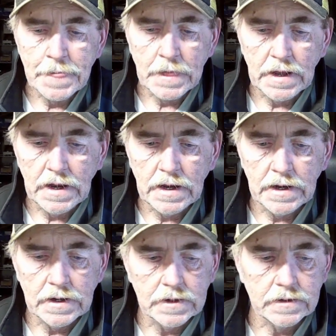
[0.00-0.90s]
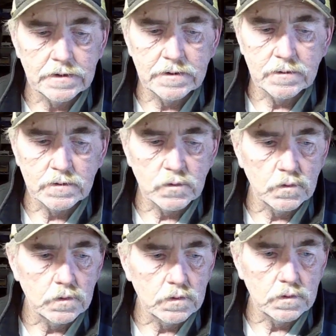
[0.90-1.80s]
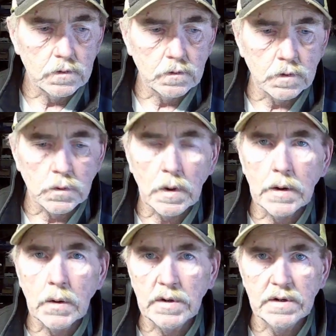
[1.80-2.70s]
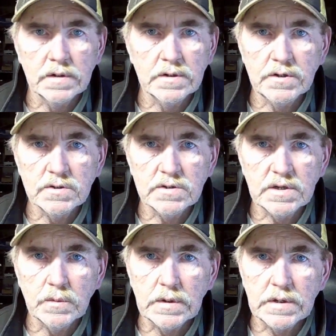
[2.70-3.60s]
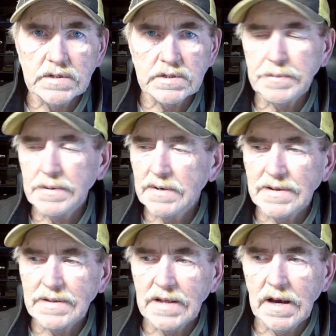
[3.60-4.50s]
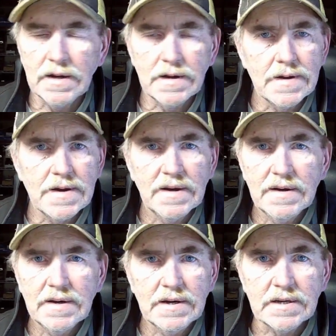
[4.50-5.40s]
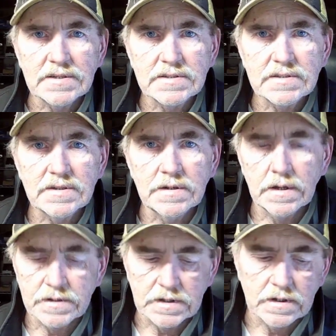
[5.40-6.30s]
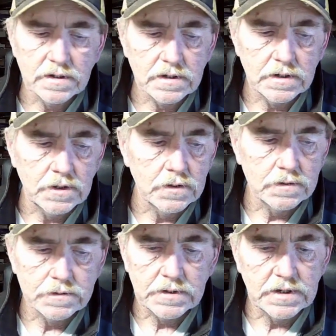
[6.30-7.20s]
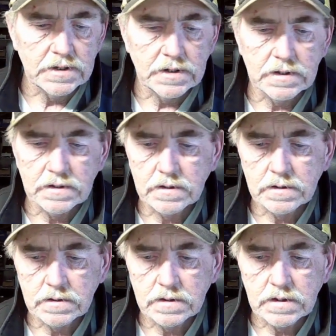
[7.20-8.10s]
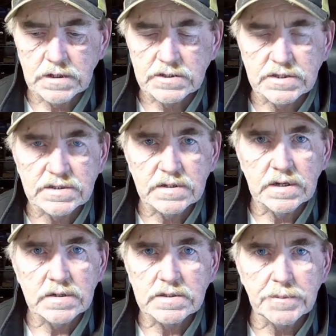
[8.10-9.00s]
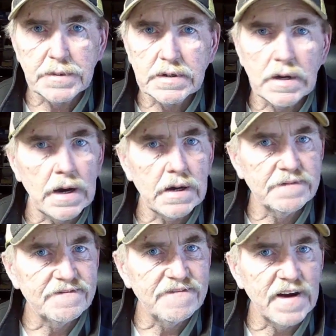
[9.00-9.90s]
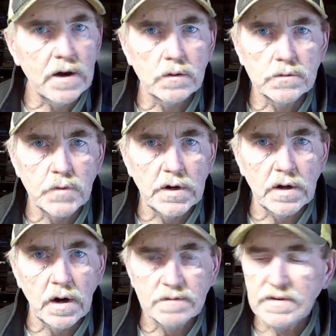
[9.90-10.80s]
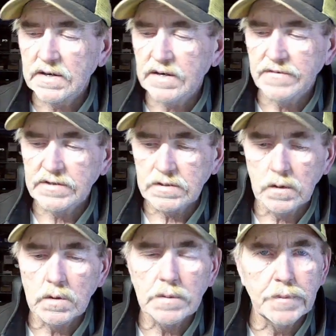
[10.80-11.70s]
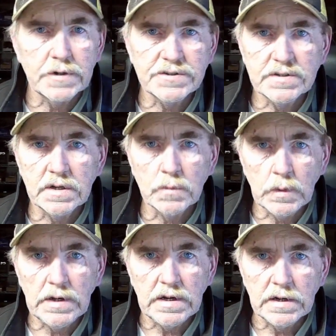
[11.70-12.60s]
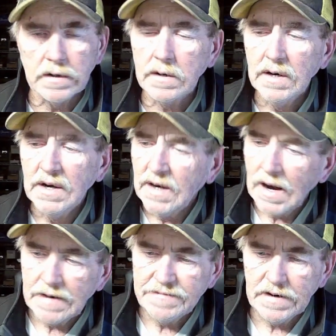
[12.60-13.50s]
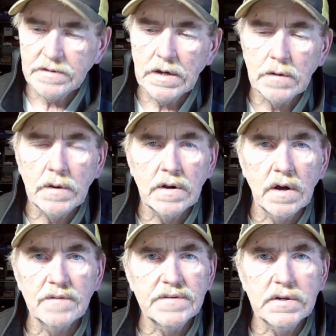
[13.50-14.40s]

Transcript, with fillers: And what do I owe you? And usually when it's something like that, it's nothing, you know, that because it's something I found right off. Like if it's low compression and a weed eater, I found that right off.